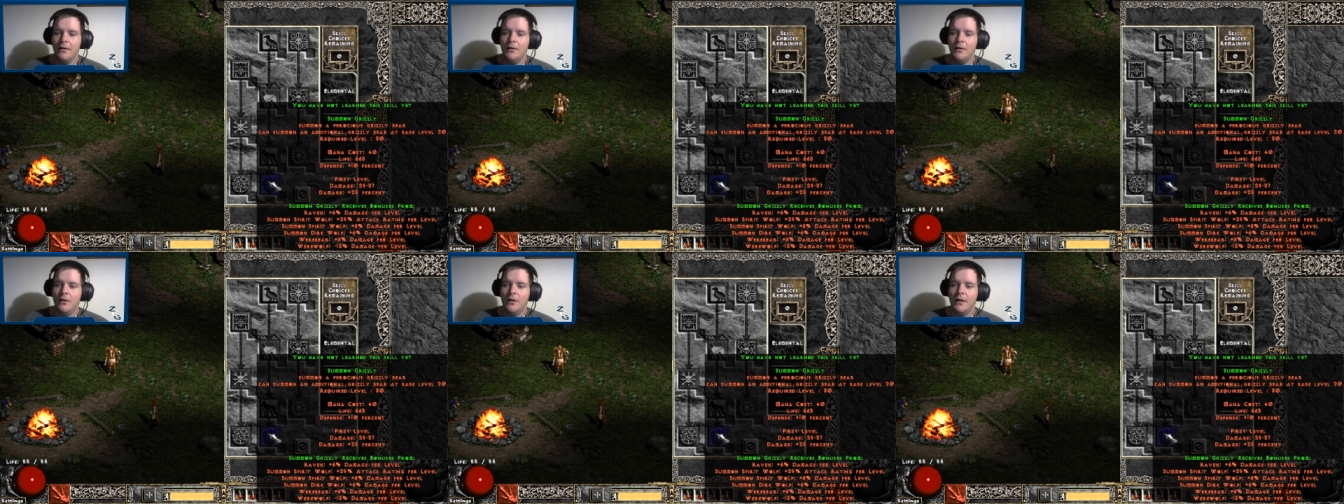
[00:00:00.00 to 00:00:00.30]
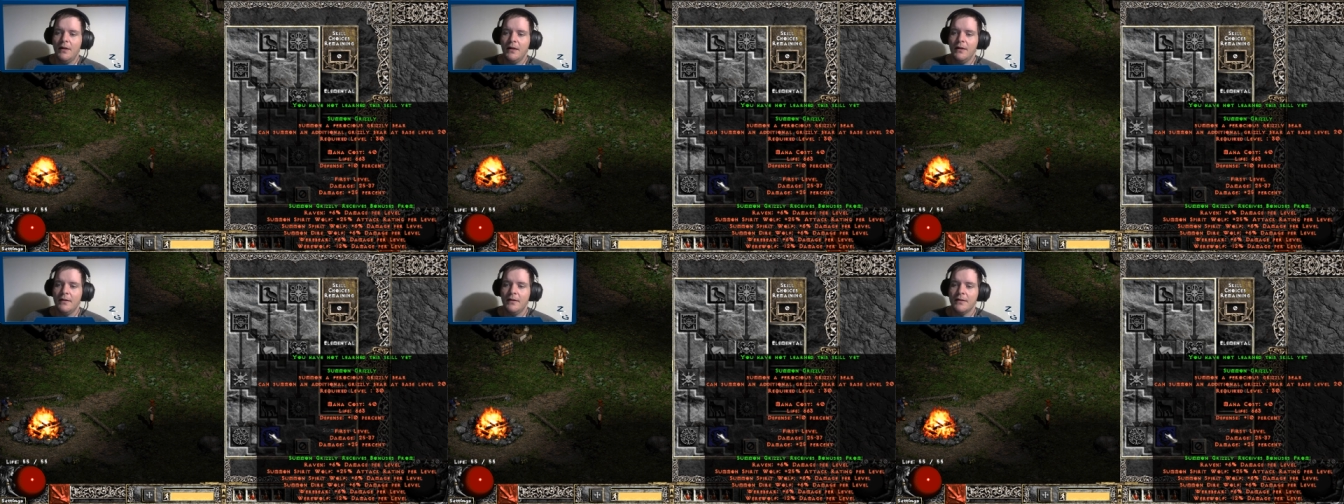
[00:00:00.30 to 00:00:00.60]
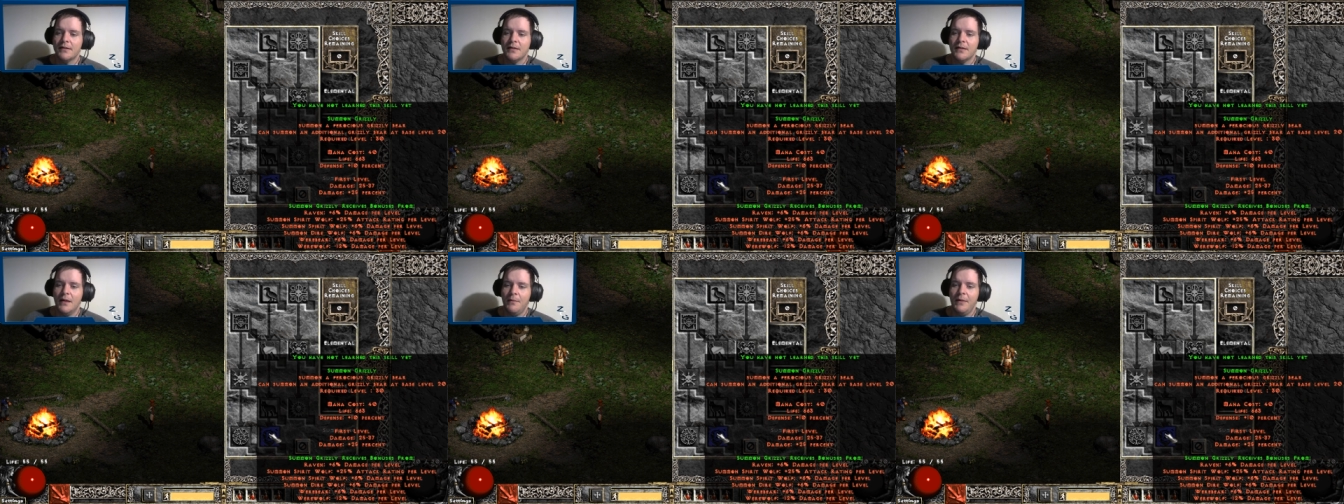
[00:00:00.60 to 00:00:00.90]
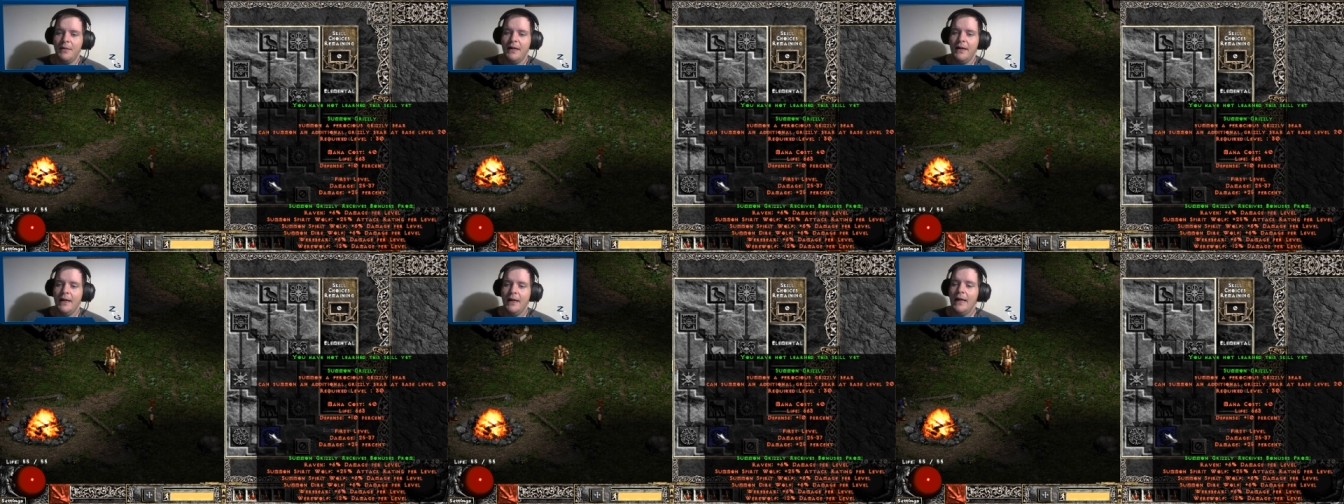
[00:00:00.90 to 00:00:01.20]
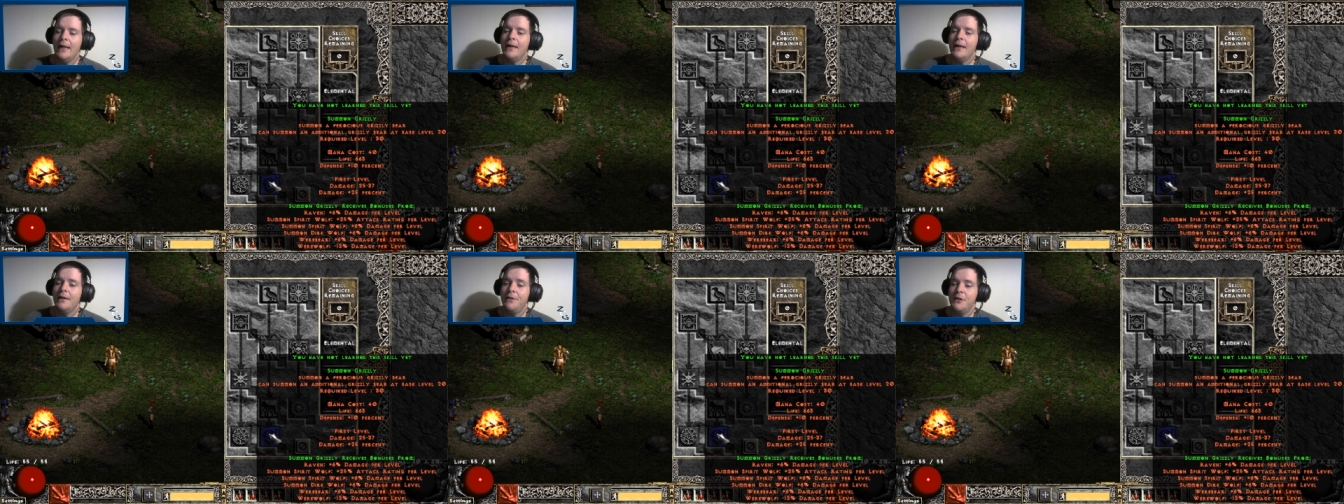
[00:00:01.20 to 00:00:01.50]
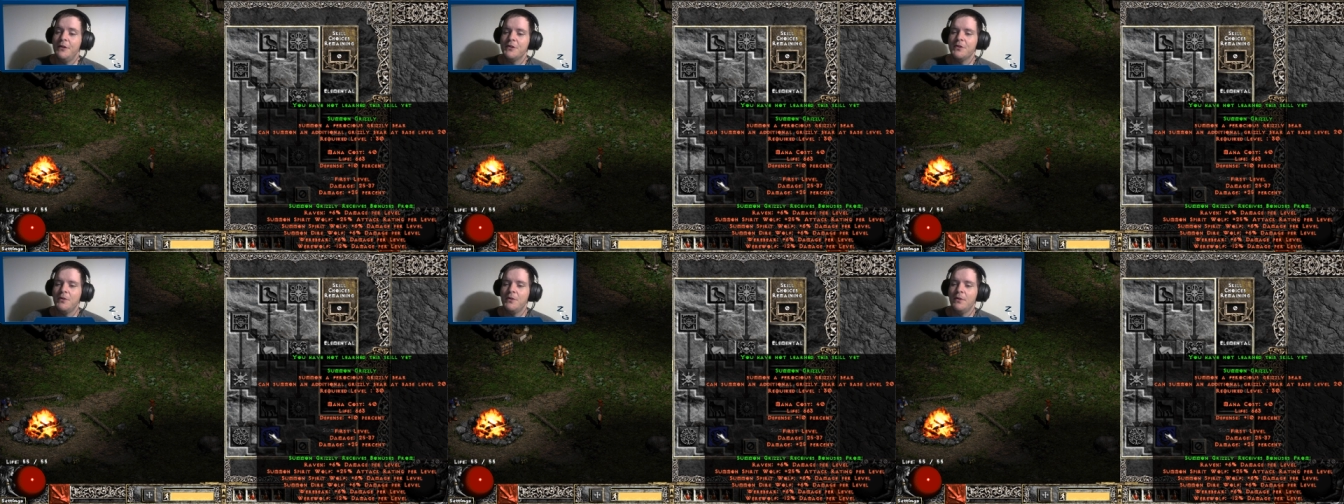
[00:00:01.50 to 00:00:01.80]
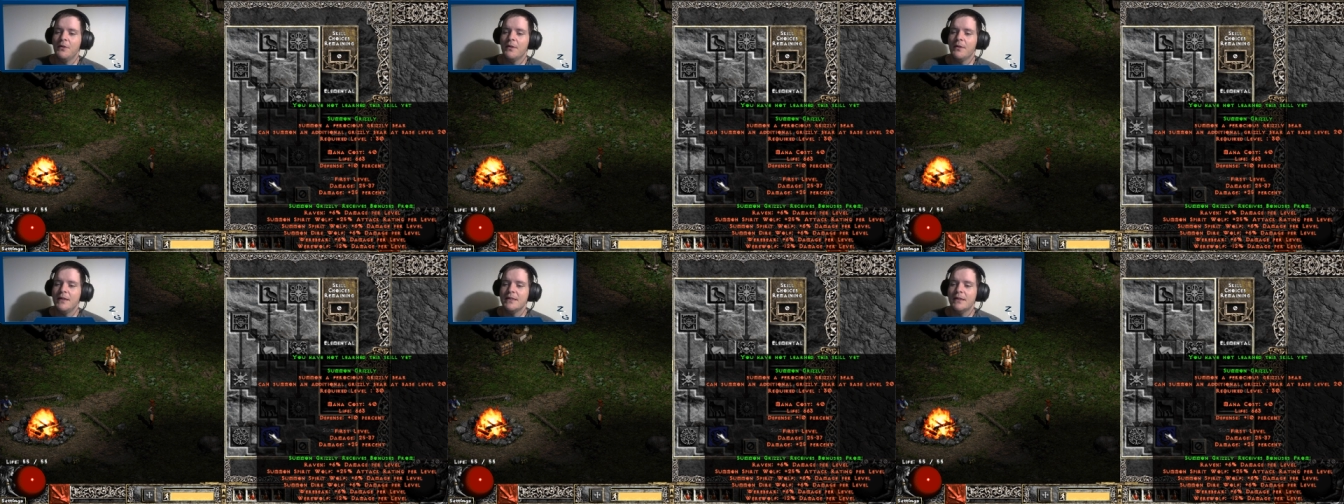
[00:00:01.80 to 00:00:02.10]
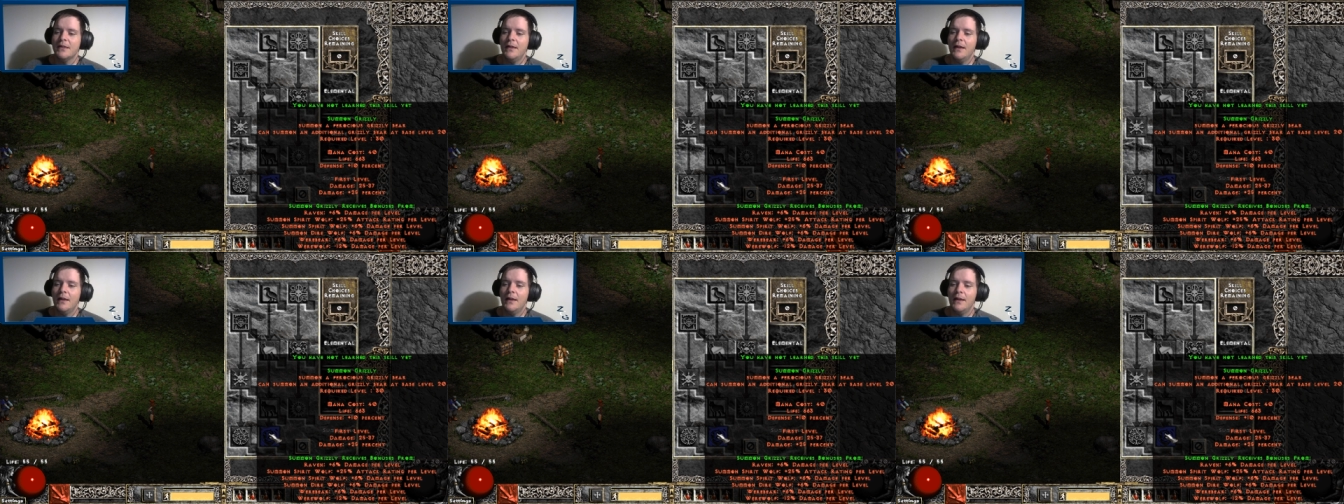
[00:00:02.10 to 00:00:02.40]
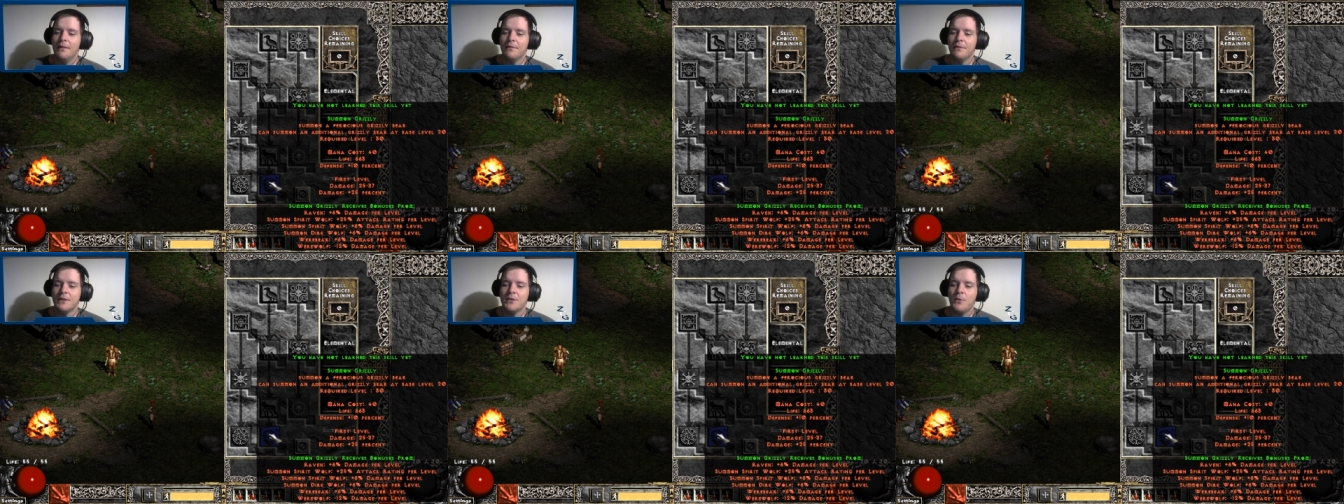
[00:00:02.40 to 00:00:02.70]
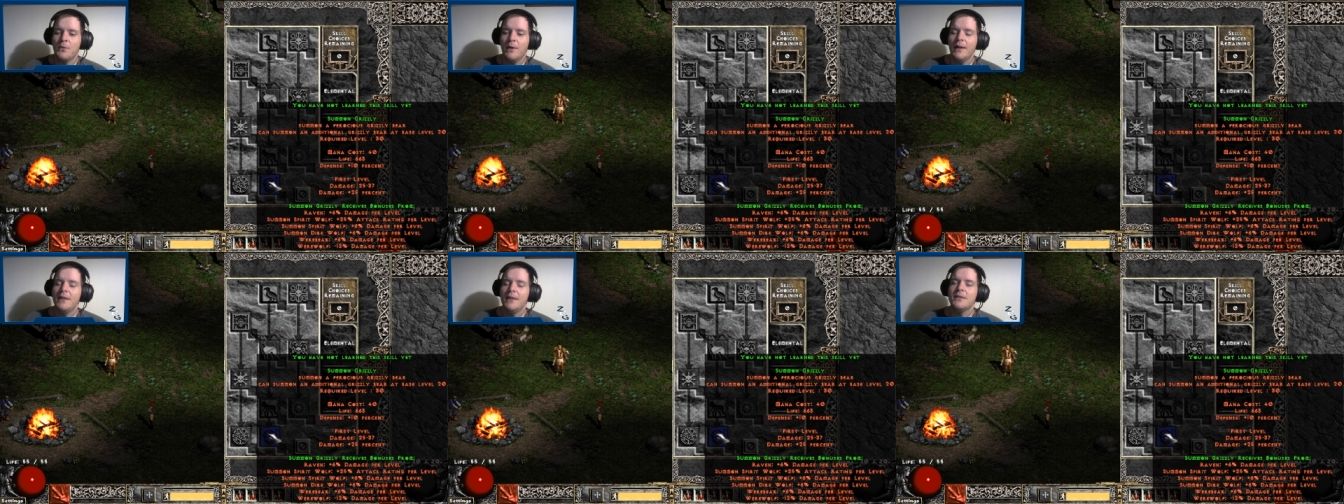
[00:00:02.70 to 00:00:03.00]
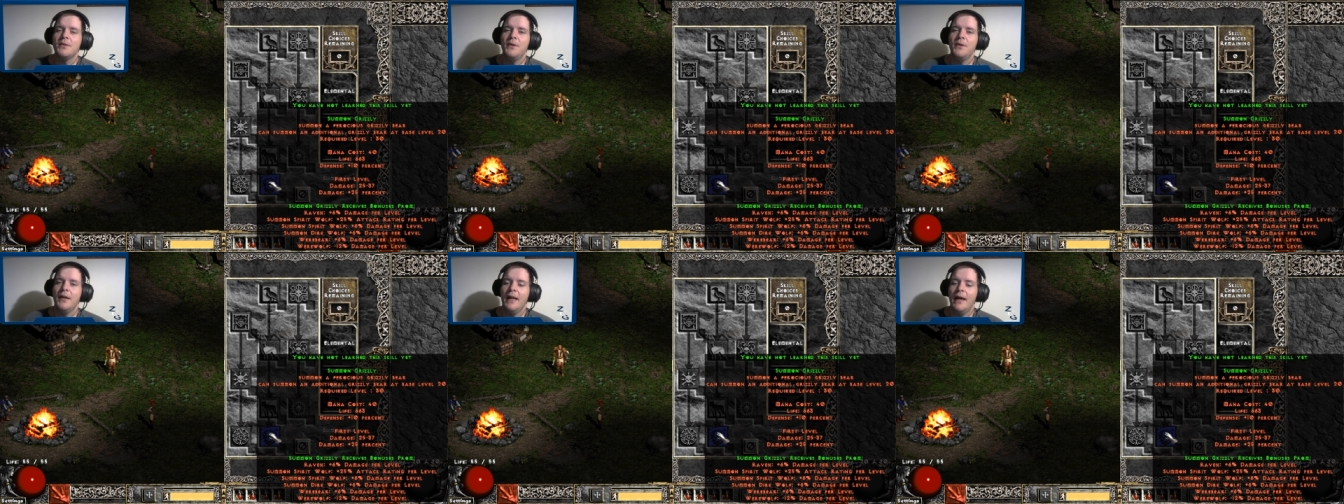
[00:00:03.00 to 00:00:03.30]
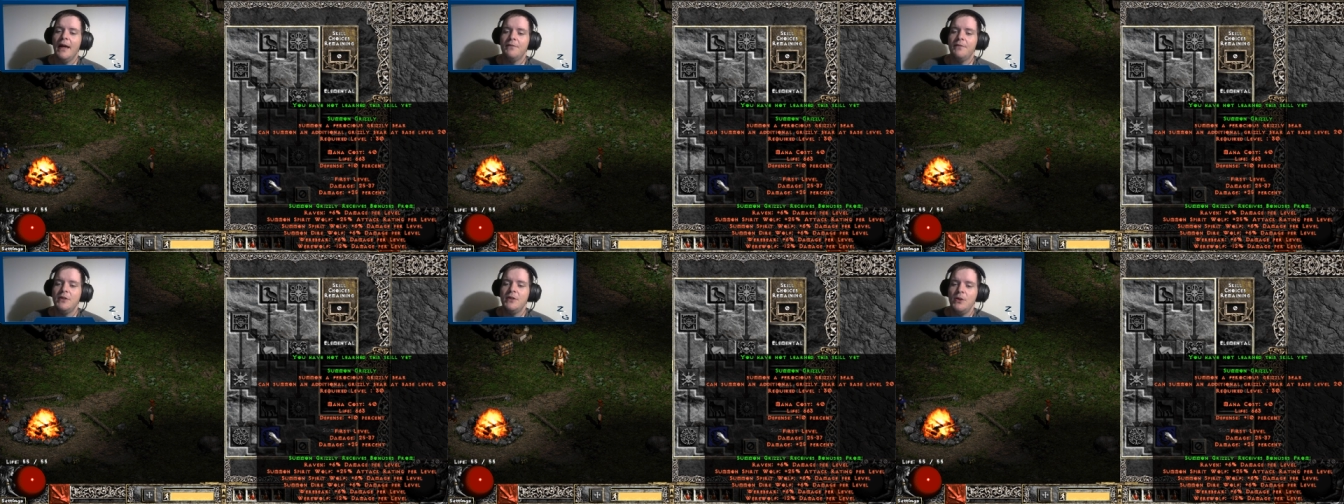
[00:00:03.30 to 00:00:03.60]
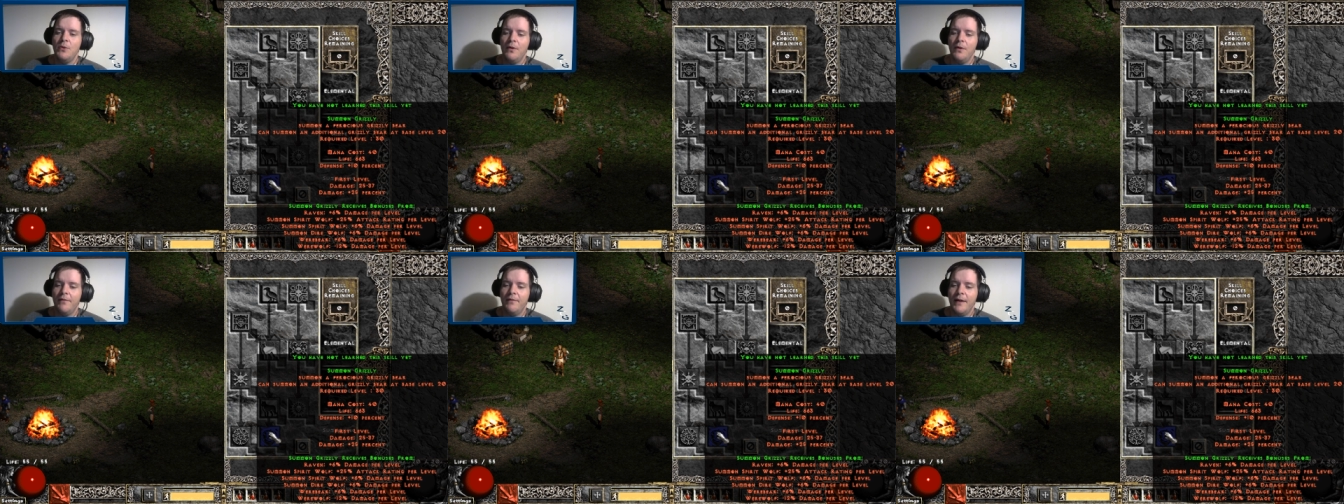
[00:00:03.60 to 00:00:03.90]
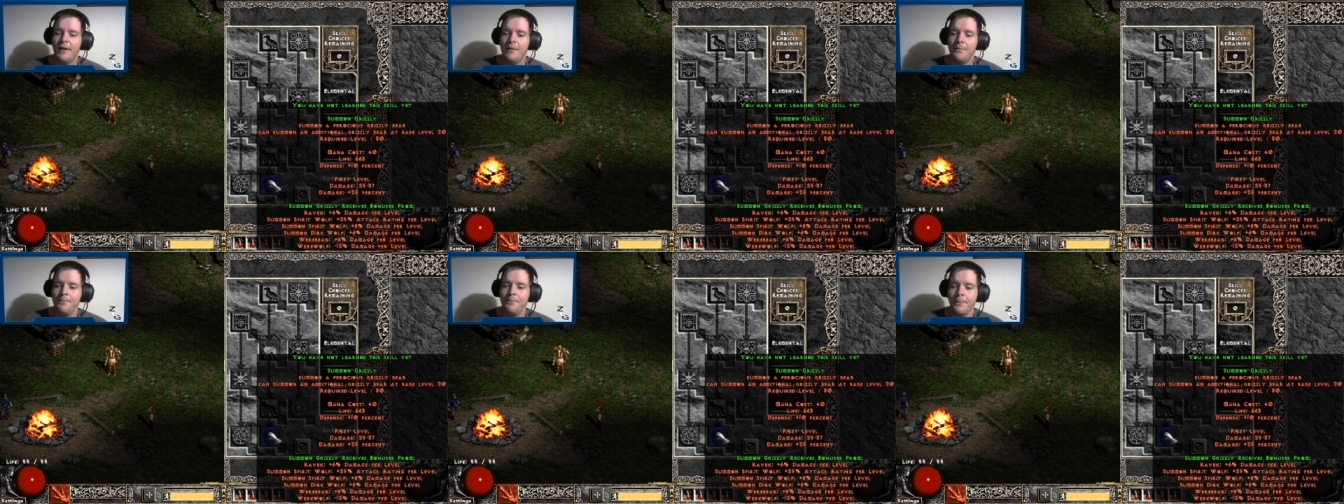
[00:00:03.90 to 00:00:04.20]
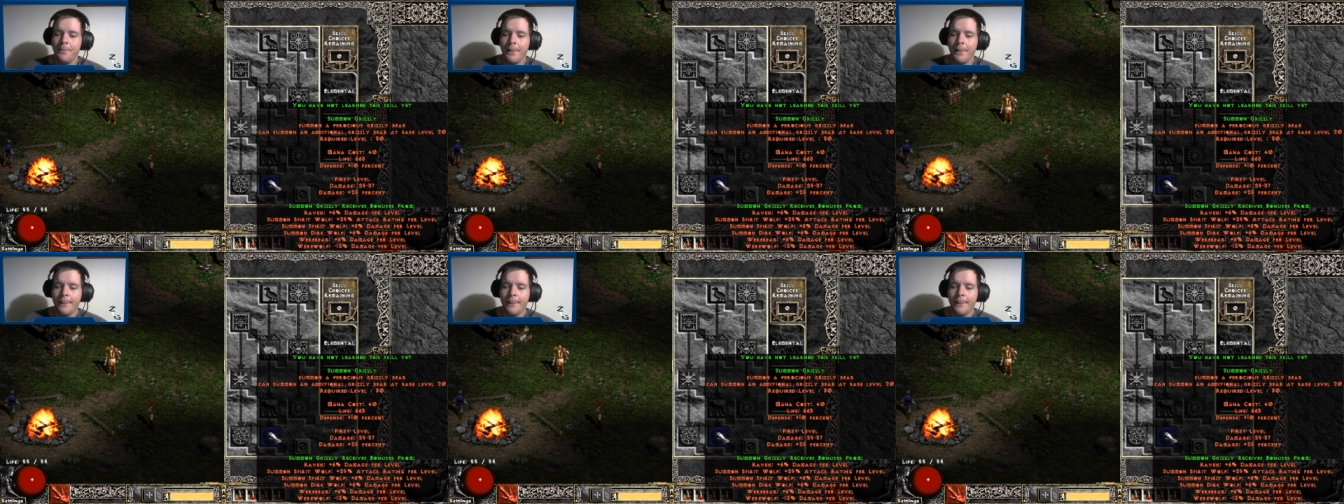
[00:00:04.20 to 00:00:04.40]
You can summon an additional Grizzly at level 20, so you can have 2 of them.